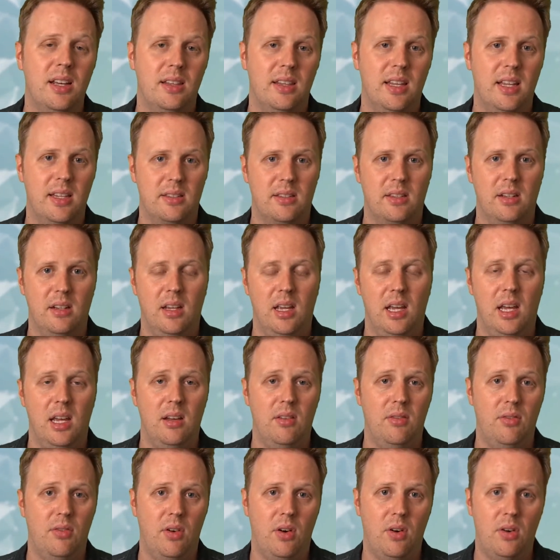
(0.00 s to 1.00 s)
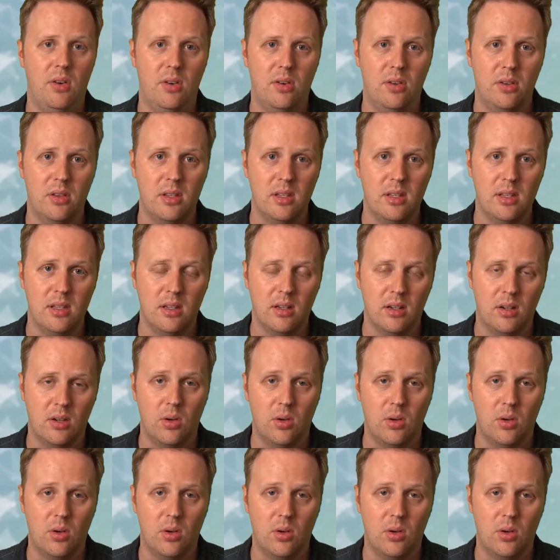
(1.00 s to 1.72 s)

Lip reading: That's going to have all the